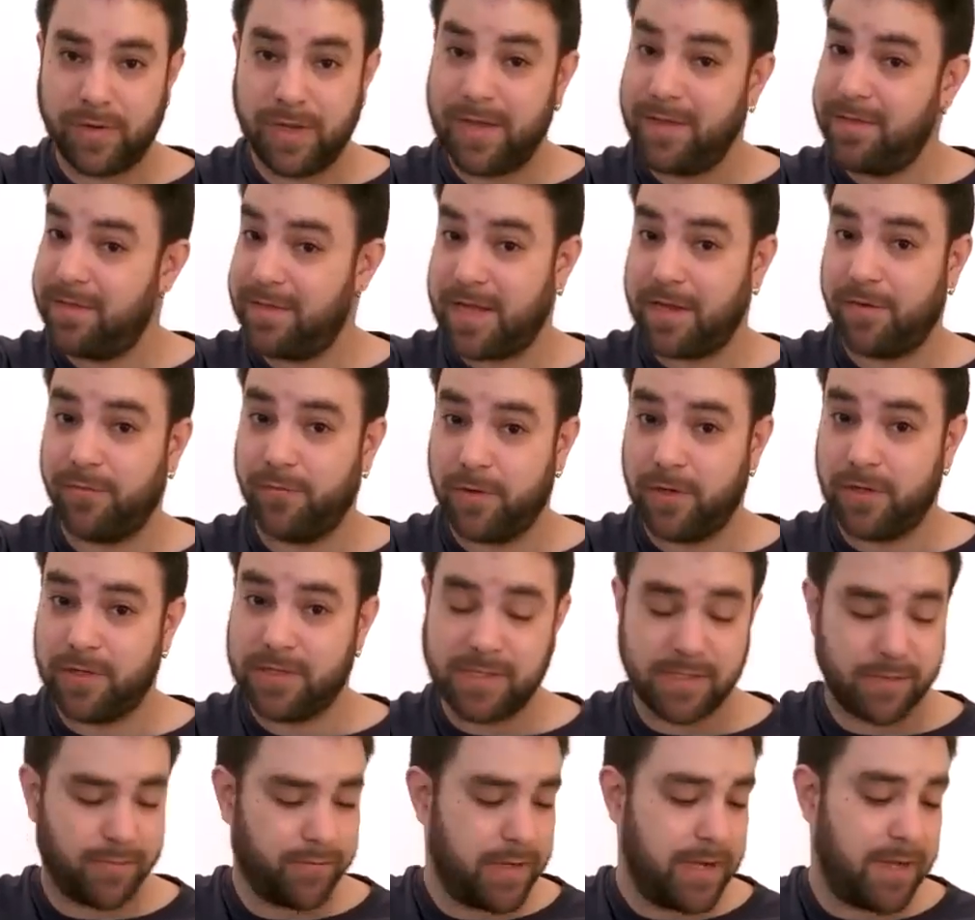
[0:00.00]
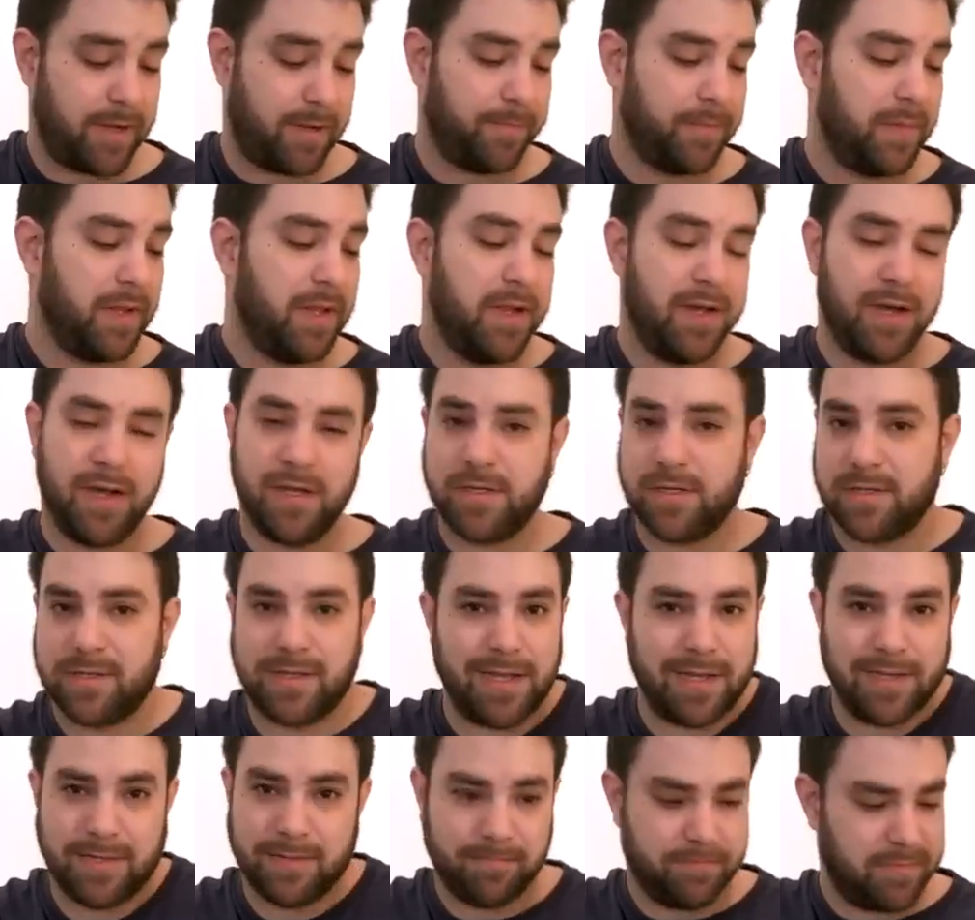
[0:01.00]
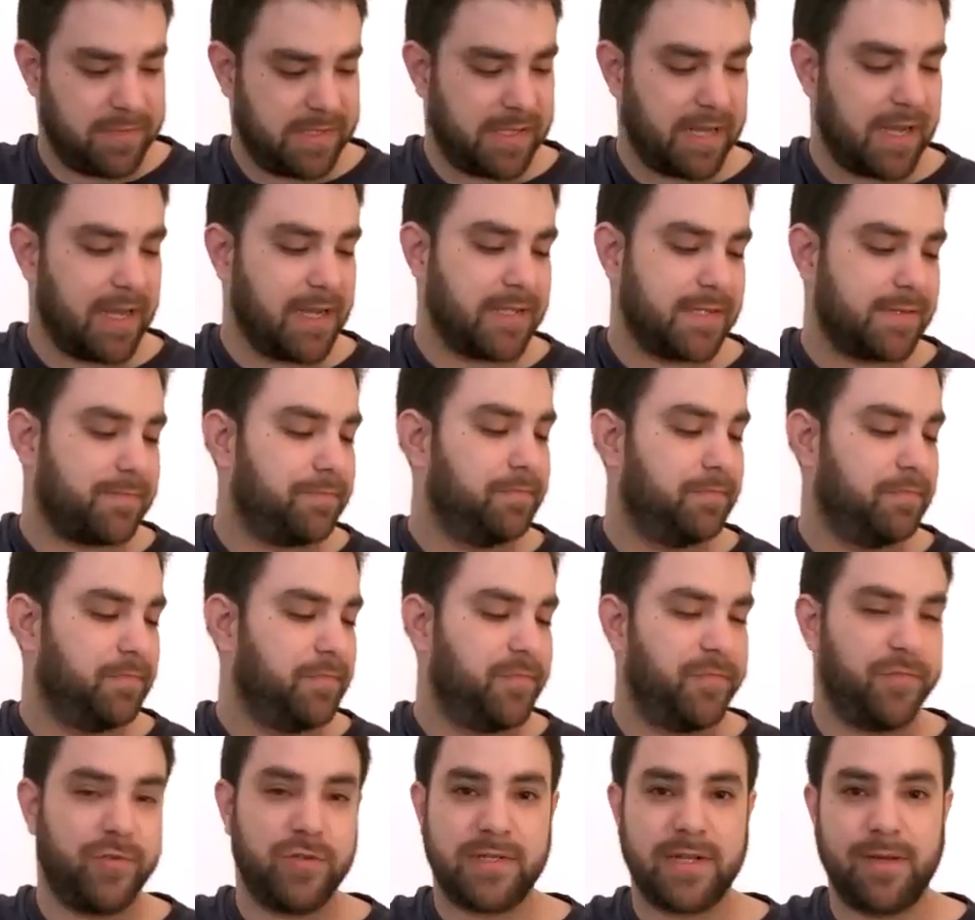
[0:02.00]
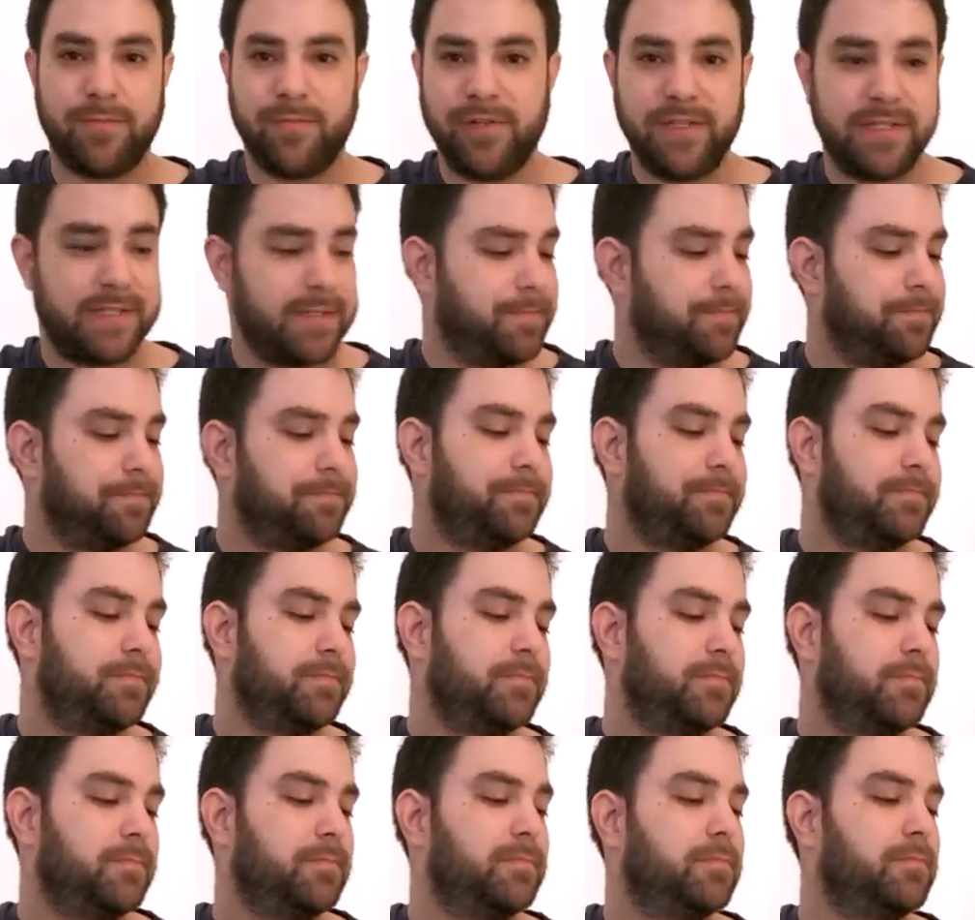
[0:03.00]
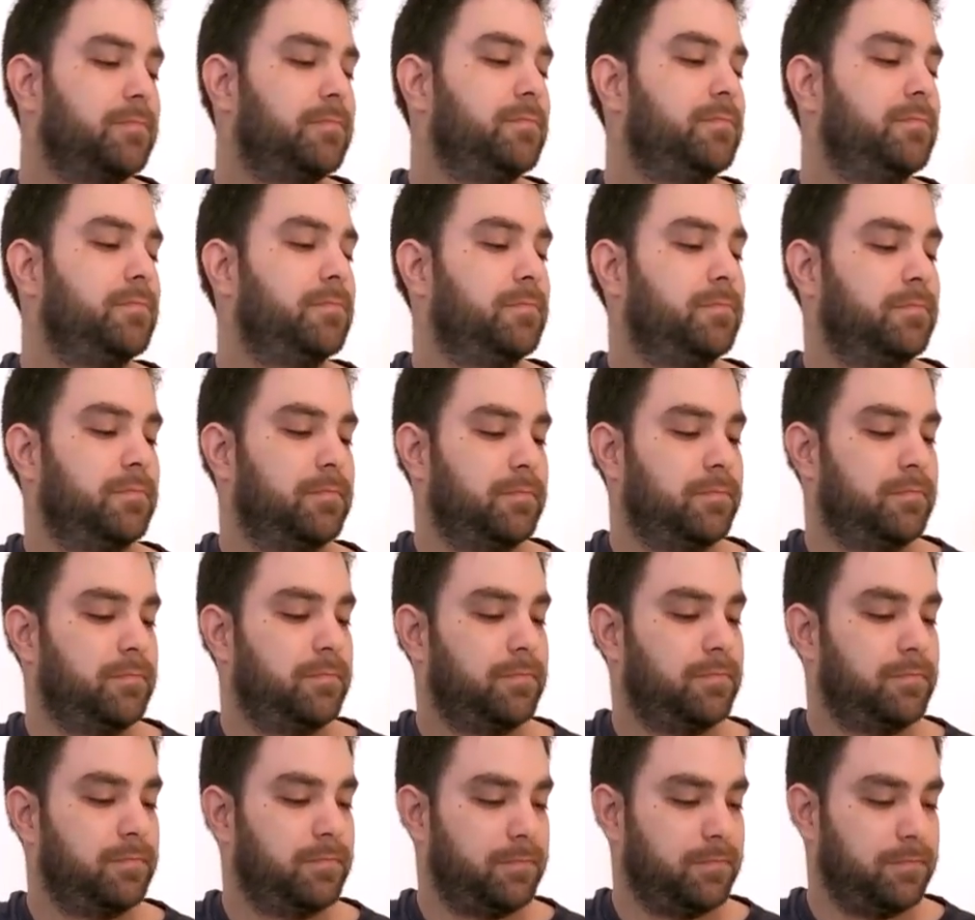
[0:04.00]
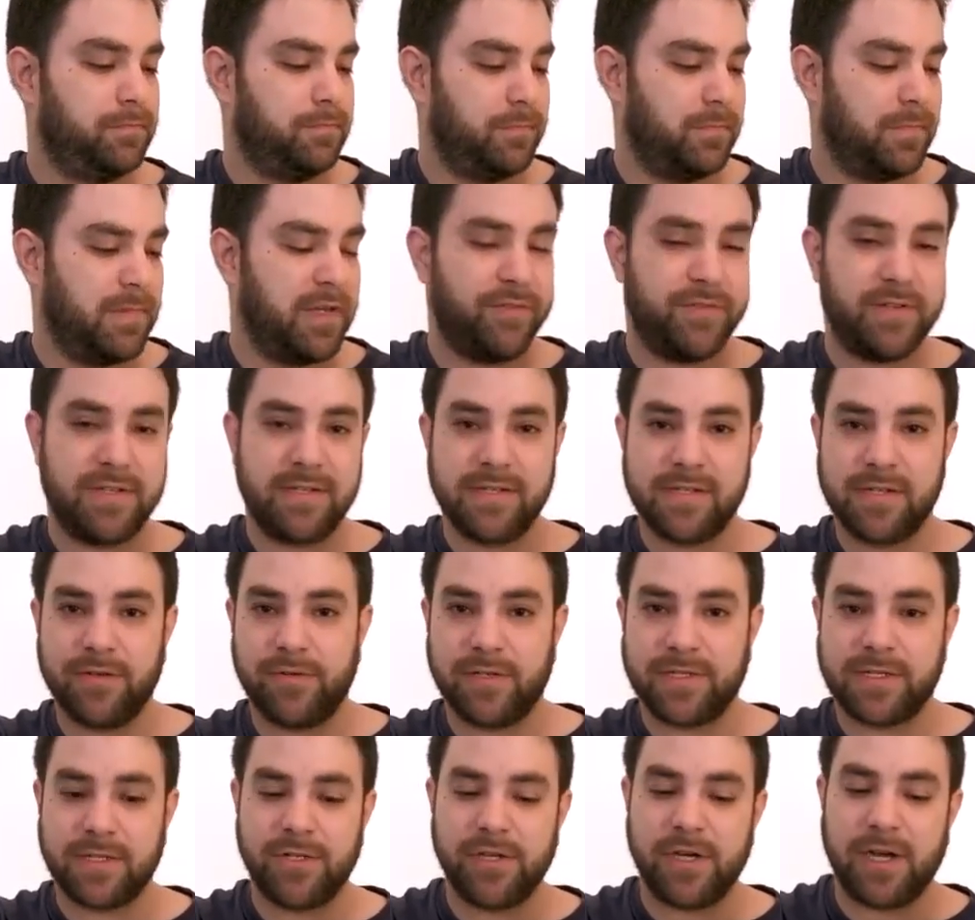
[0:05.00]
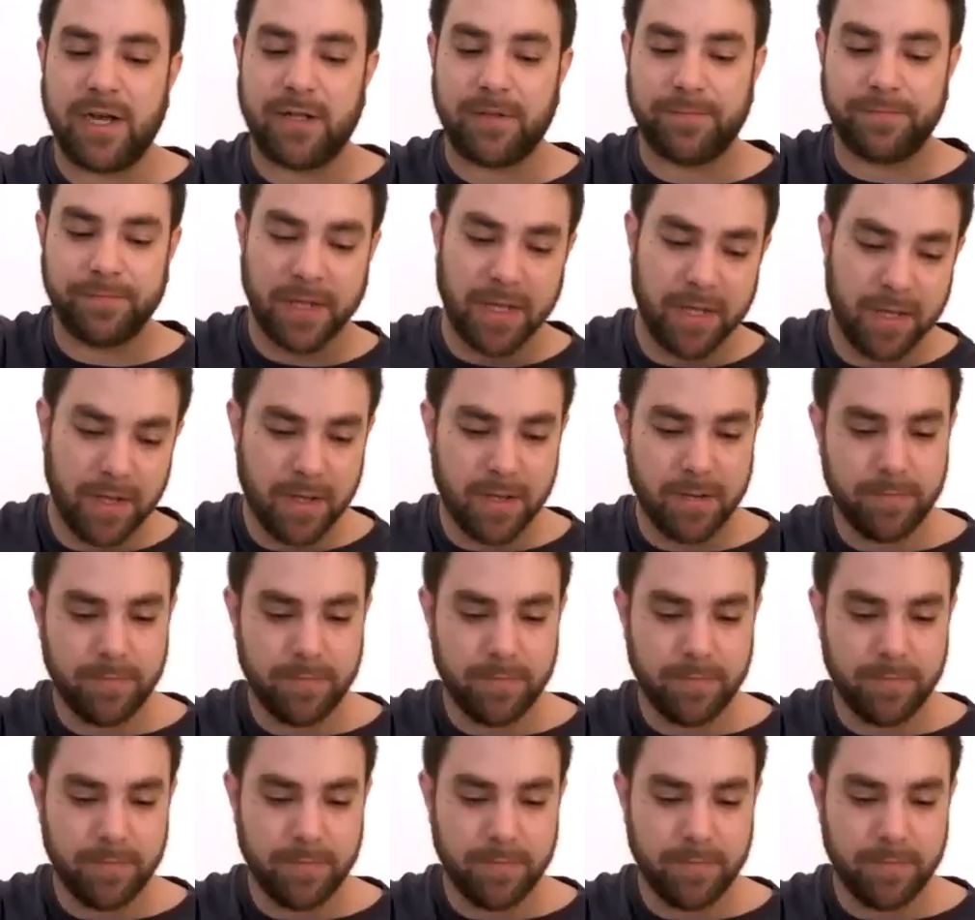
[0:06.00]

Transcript: Okay, that works as well. I just like slides for some reason. Ever since I was a child.